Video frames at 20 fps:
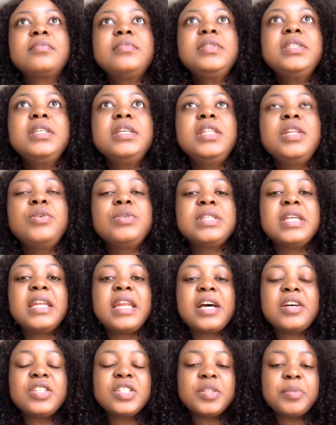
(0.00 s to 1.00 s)
there was an
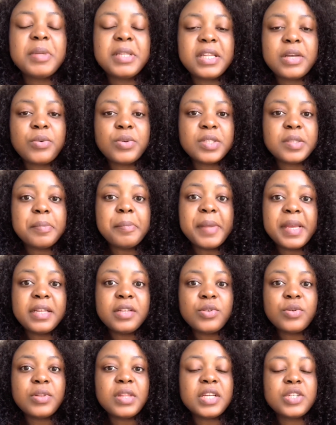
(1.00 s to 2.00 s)
announcement that was made
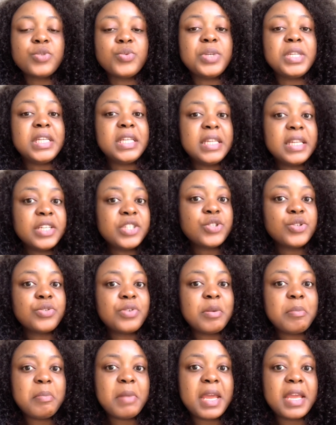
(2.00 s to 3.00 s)
that we needed to
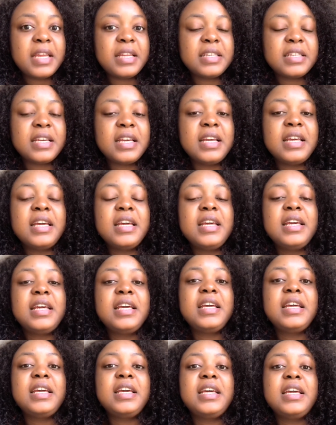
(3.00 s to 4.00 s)
remain
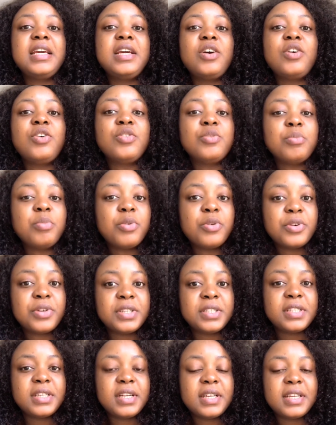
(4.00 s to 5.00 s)
on
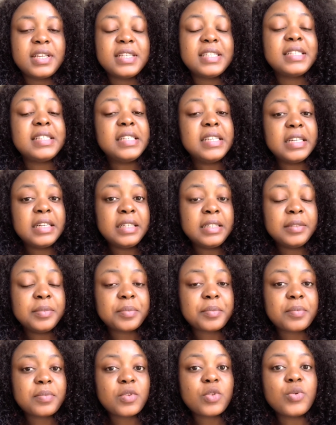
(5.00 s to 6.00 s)
board still.
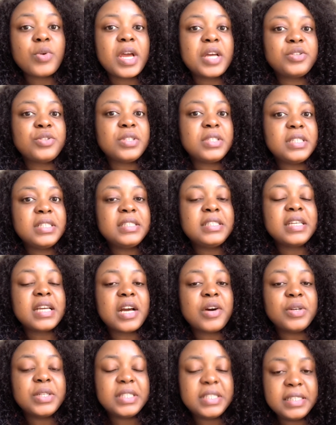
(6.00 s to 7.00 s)
We had to still take
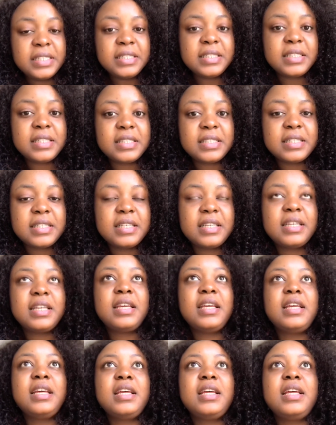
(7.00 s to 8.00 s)
our seats,
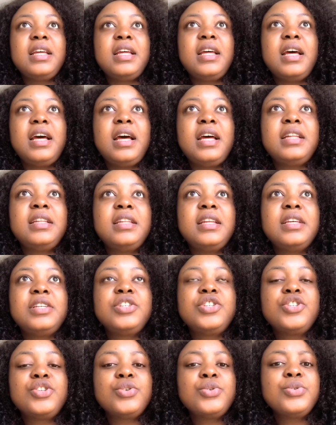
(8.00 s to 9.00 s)
and then
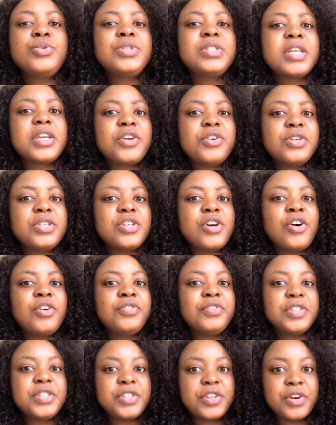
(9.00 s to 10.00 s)
2 security
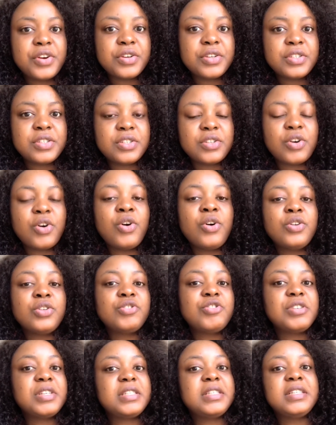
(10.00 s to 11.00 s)
officers, all
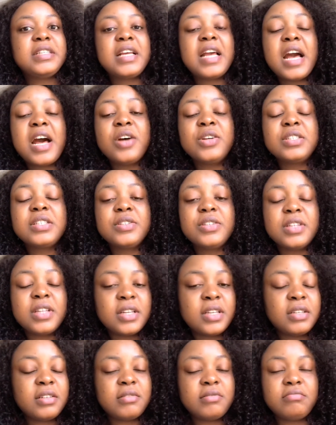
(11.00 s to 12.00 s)
dressed in gowns and
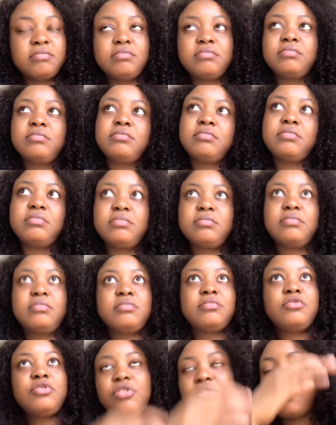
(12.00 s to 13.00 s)
the
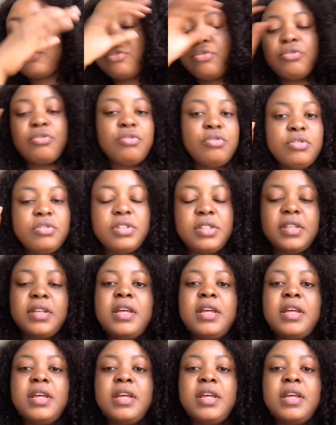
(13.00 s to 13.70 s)
goggles,